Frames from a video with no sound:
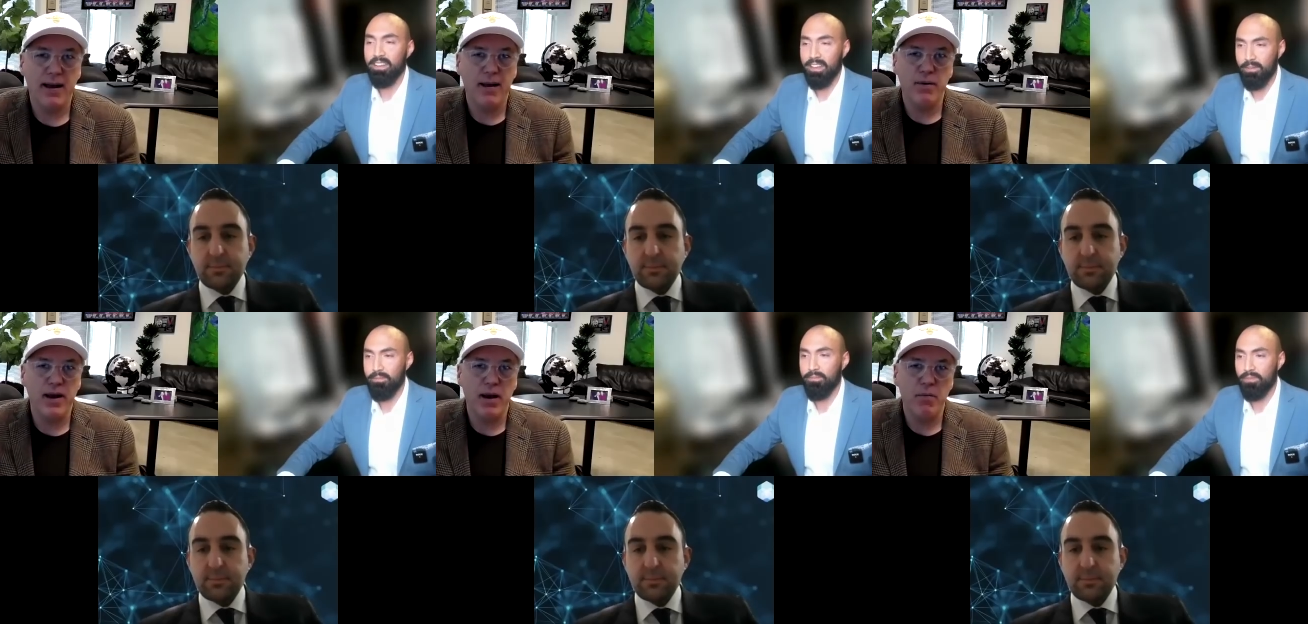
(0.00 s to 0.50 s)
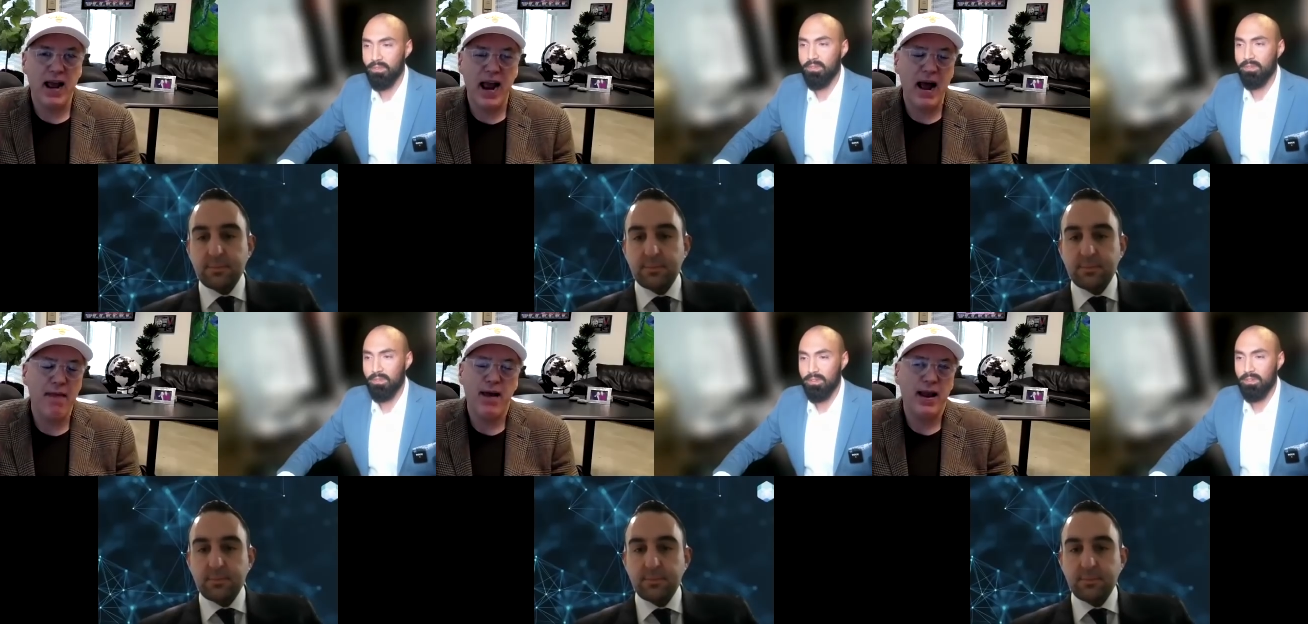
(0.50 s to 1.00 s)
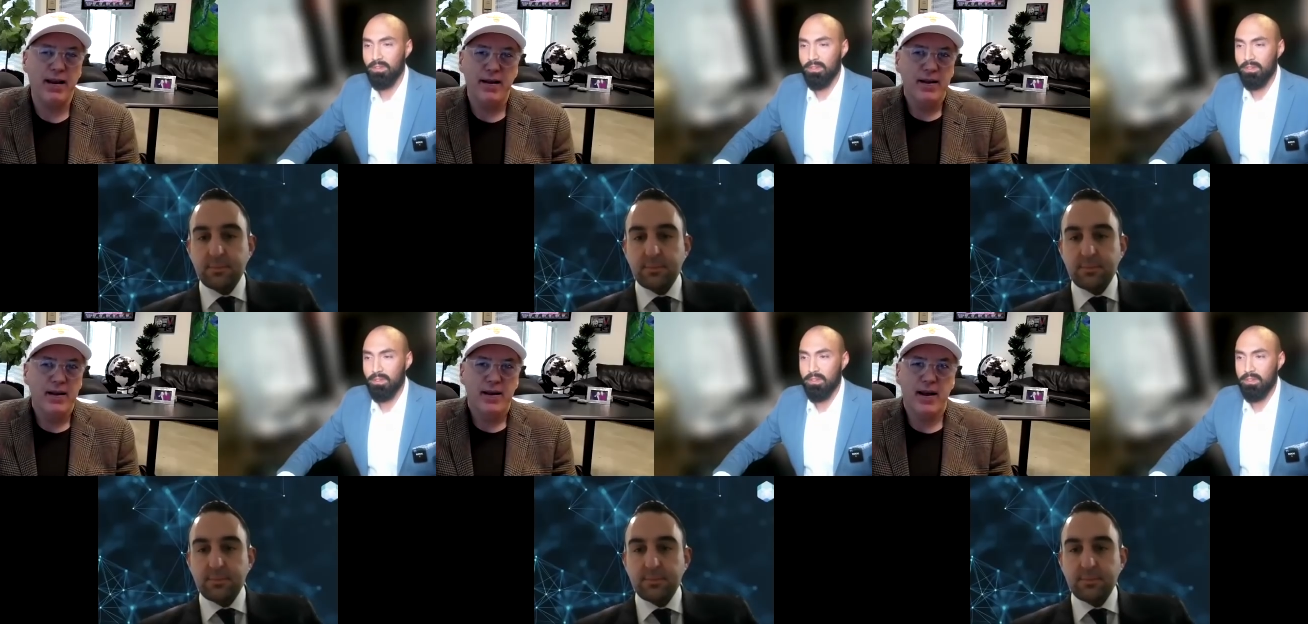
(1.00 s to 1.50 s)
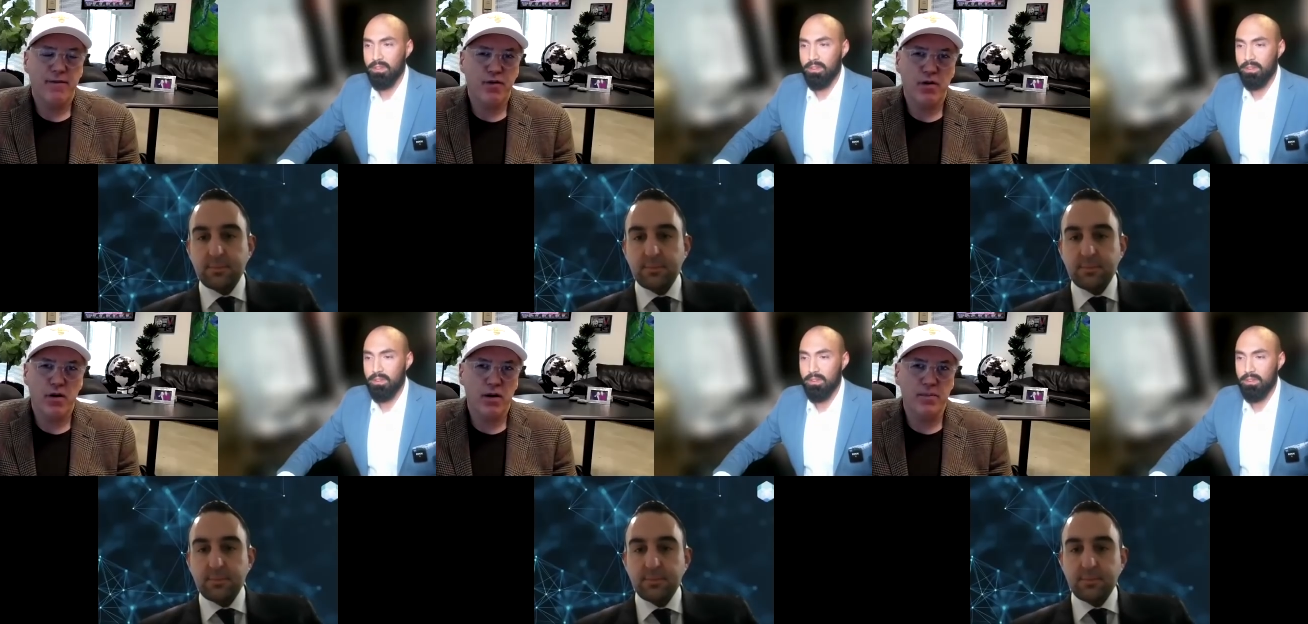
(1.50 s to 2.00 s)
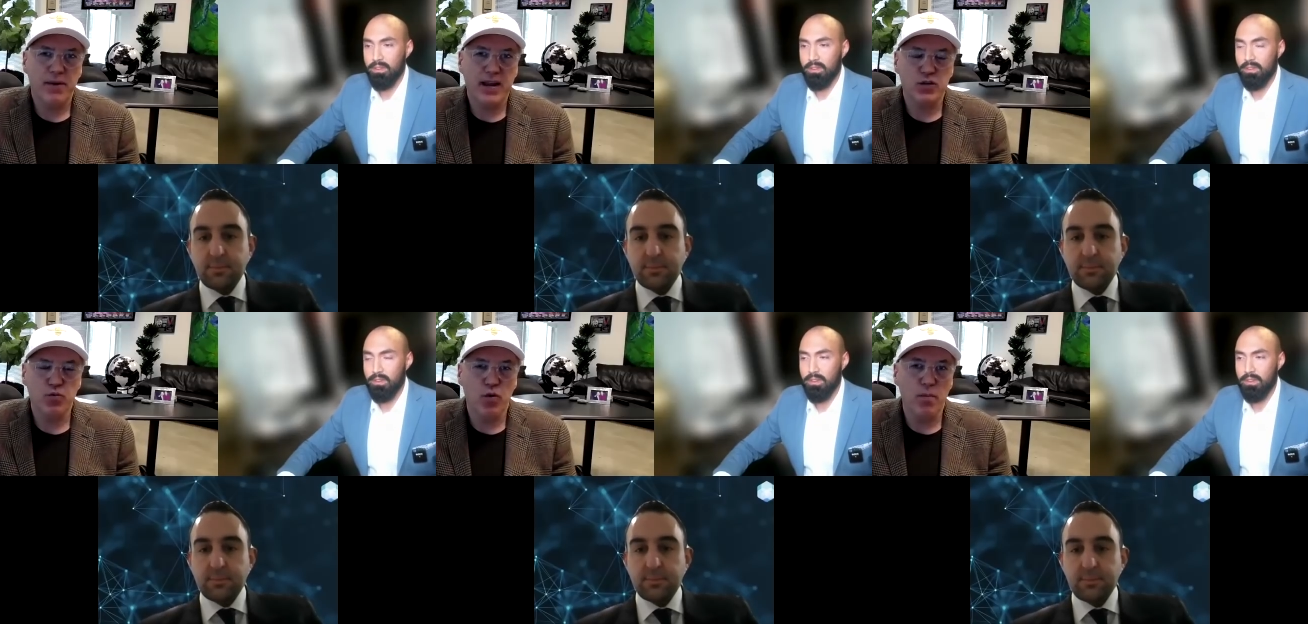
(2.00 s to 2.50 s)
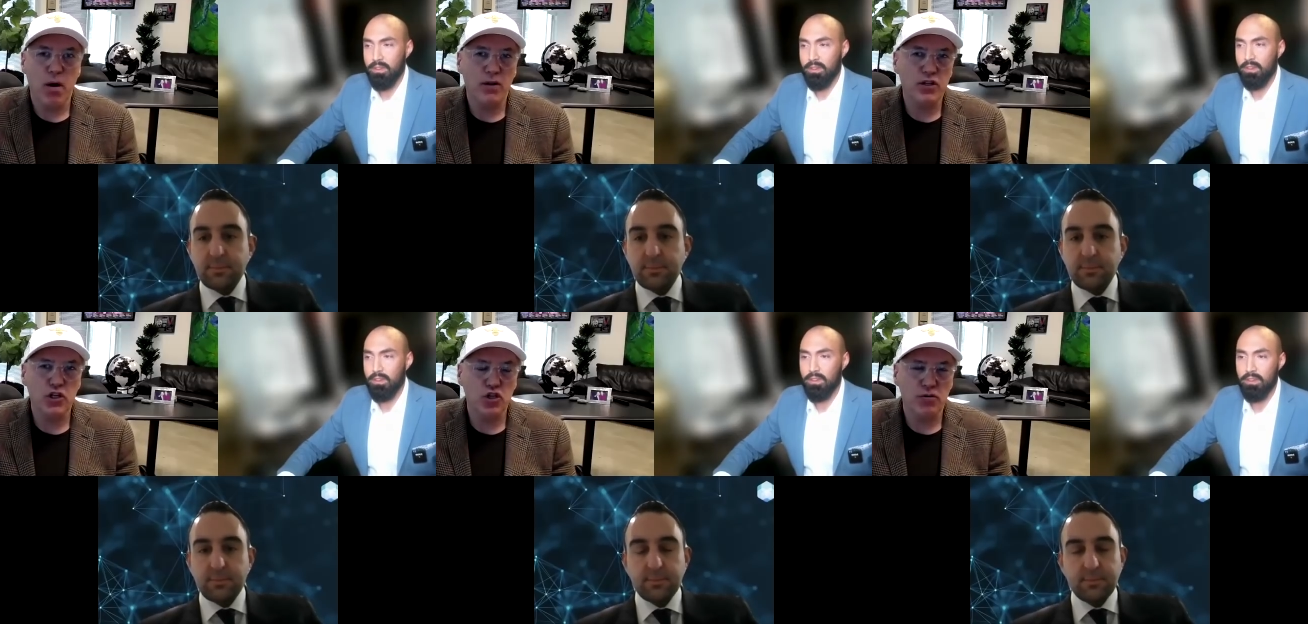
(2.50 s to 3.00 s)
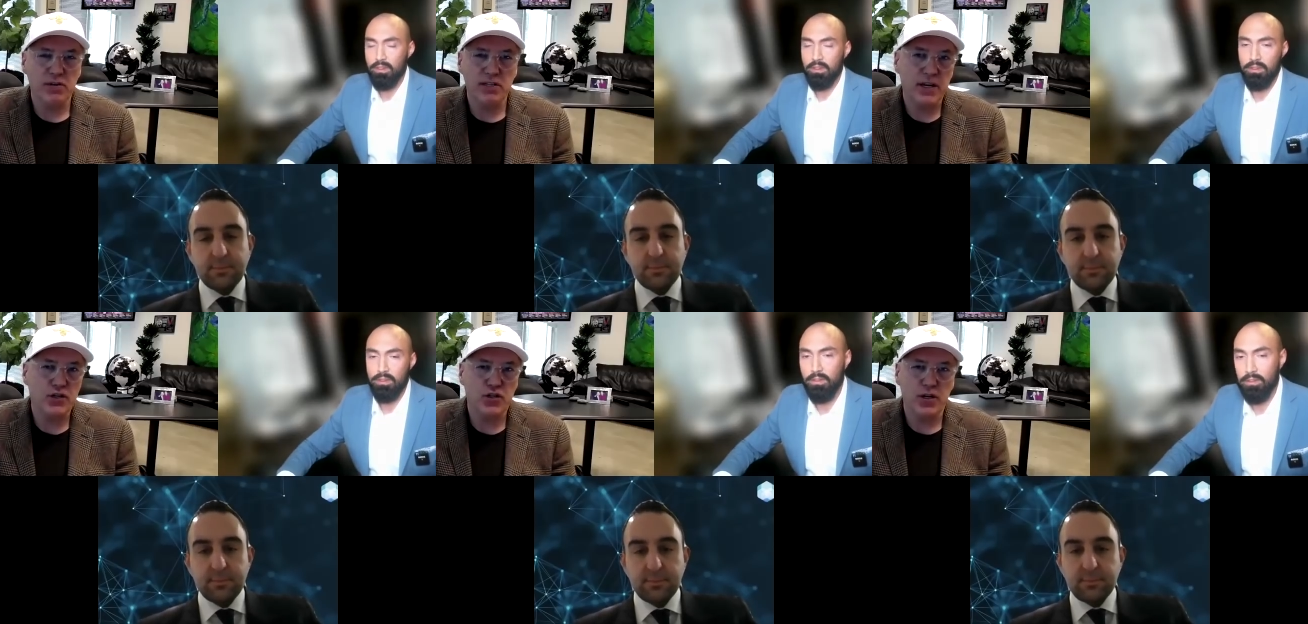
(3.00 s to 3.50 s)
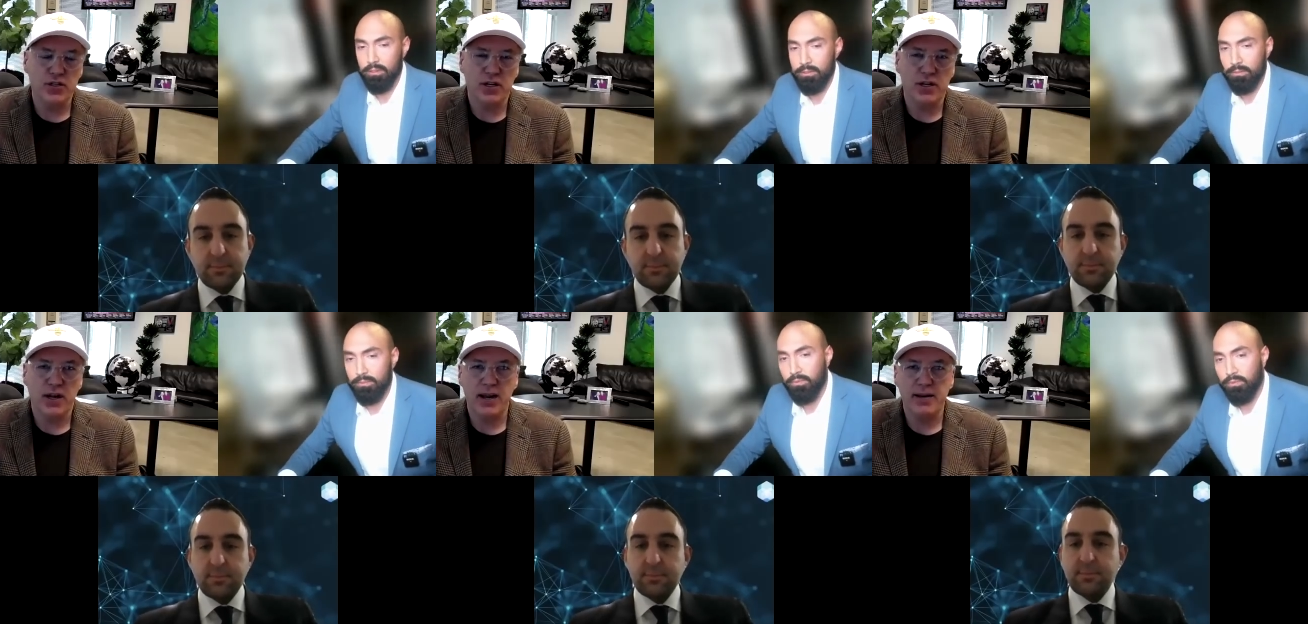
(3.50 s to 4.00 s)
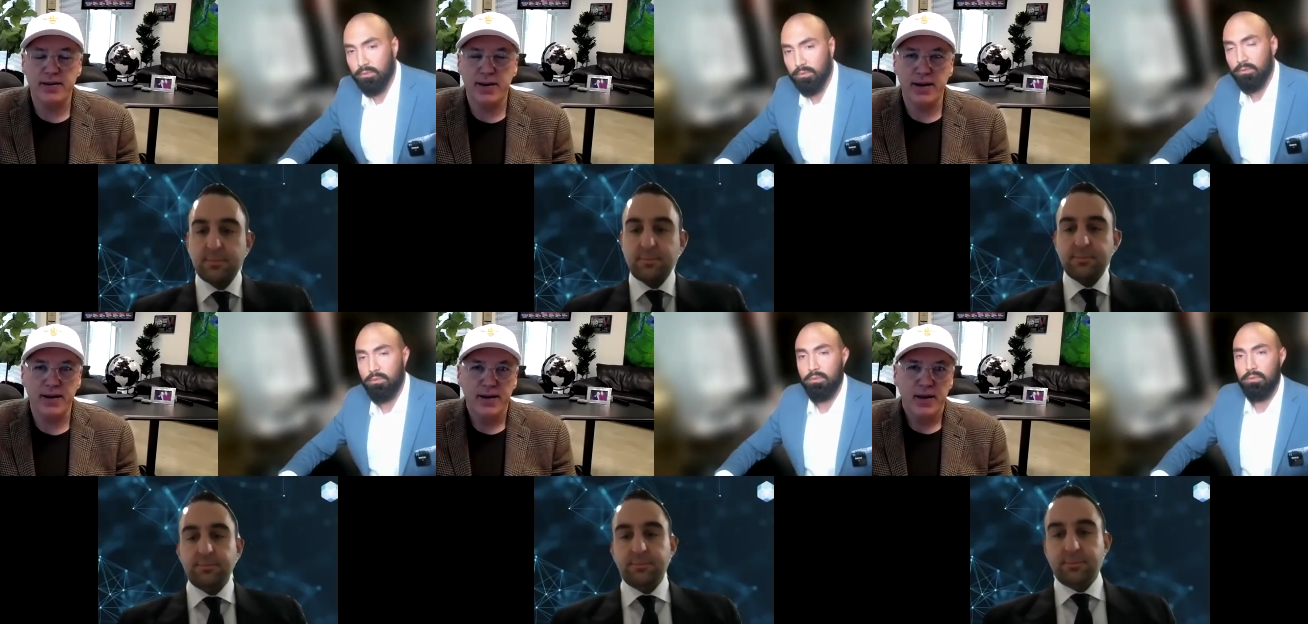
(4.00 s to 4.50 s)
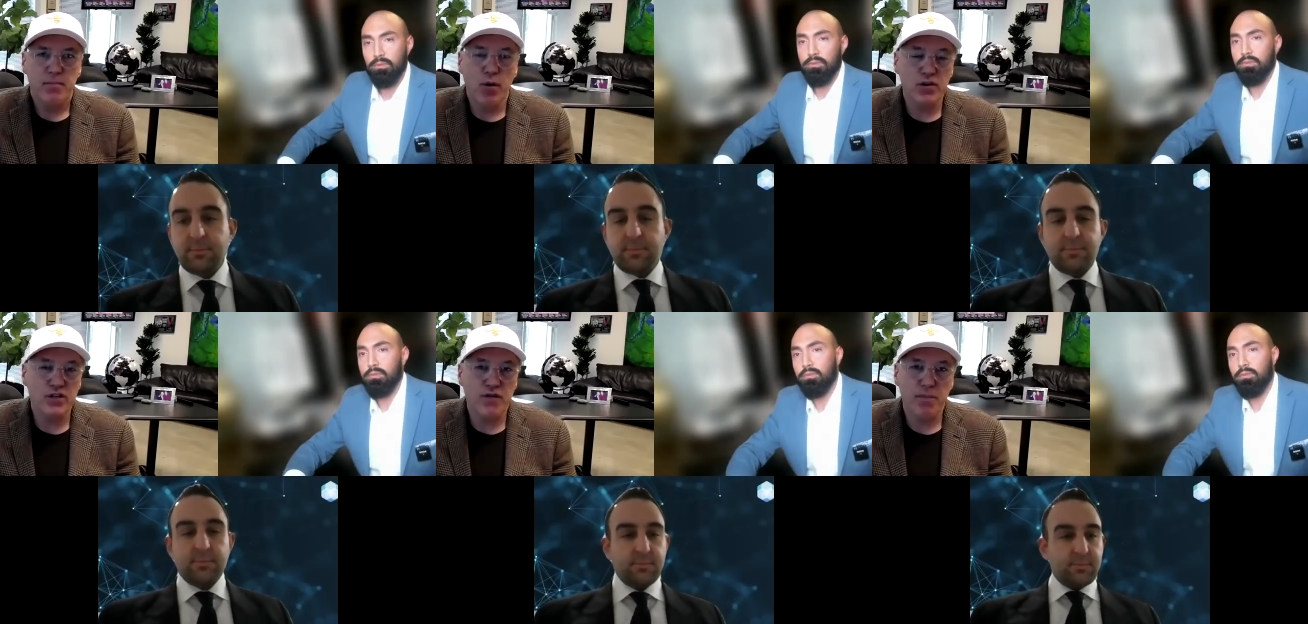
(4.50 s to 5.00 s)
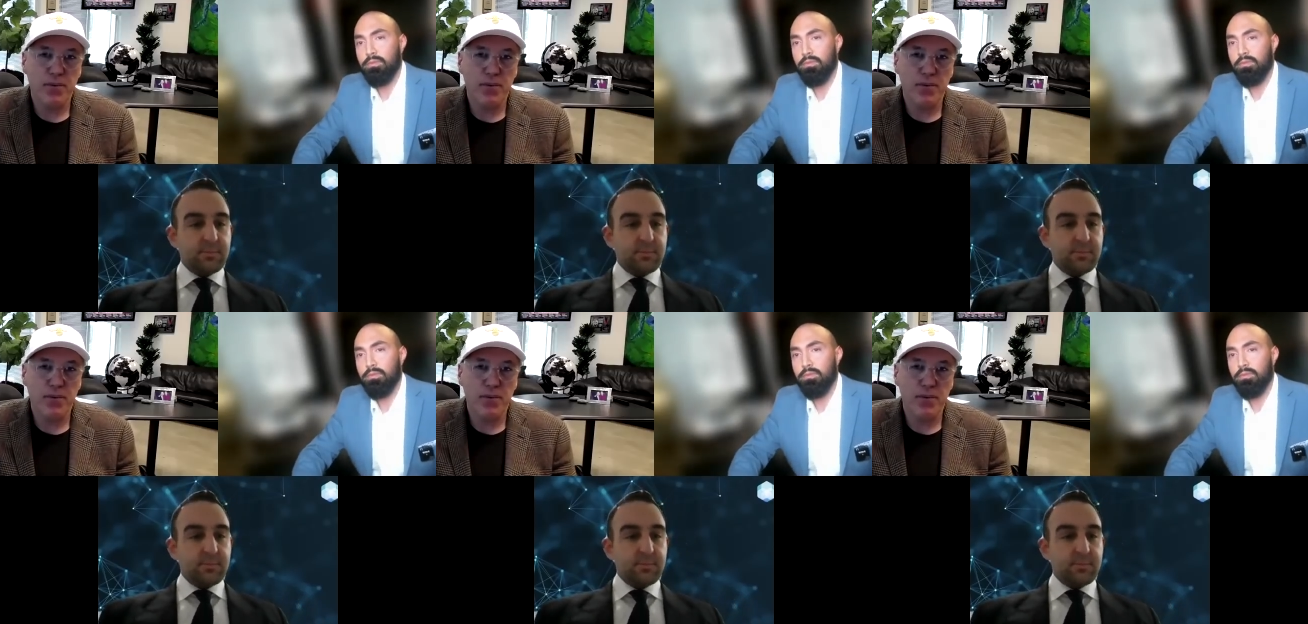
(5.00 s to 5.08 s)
Speaker 1: And we had that because we're in multi-jurisdictions and most of our